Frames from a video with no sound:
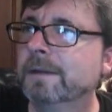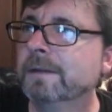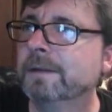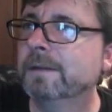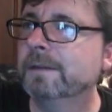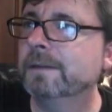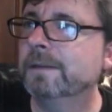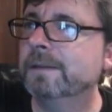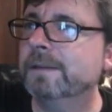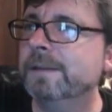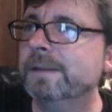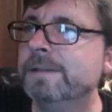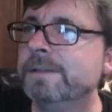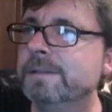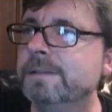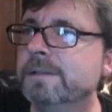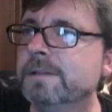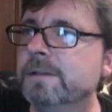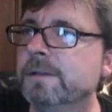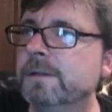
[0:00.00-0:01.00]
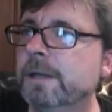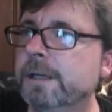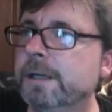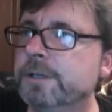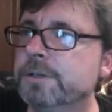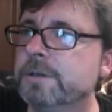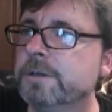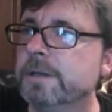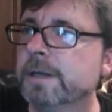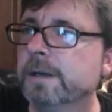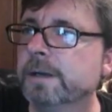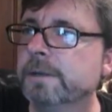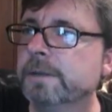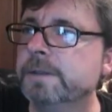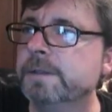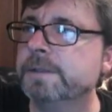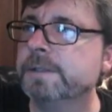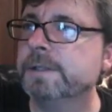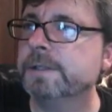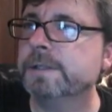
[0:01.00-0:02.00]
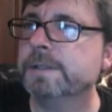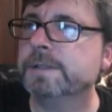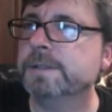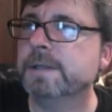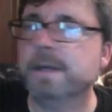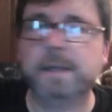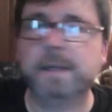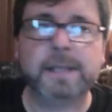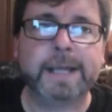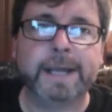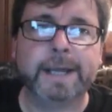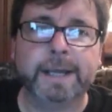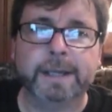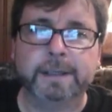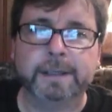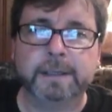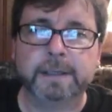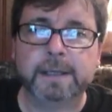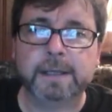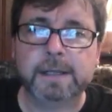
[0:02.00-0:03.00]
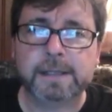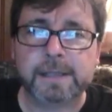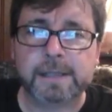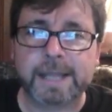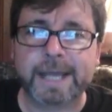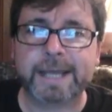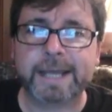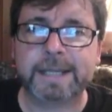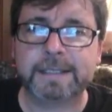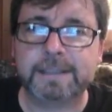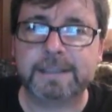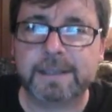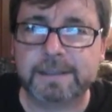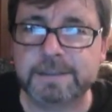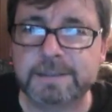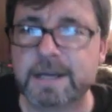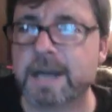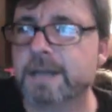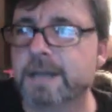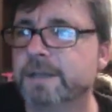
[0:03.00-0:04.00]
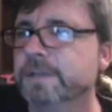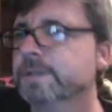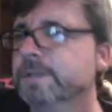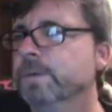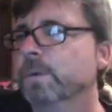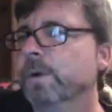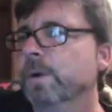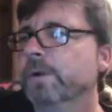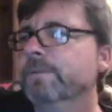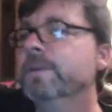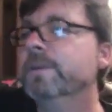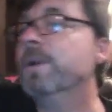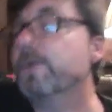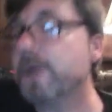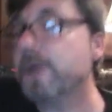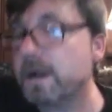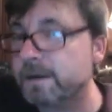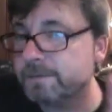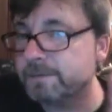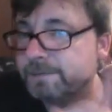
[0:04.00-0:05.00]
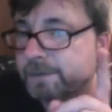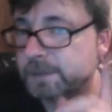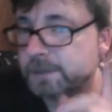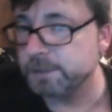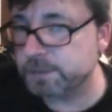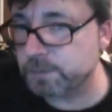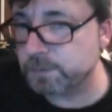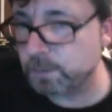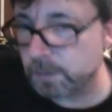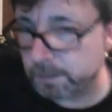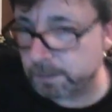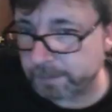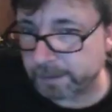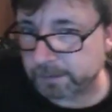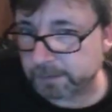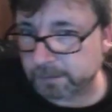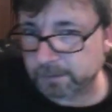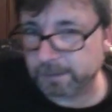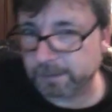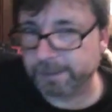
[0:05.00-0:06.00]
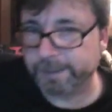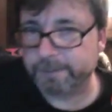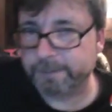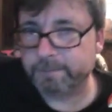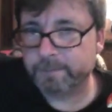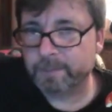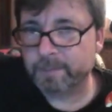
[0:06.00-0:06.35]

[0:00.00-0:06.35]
This creature here, this is Clad. Clad the dinosaur. Kind of funny story about Clad.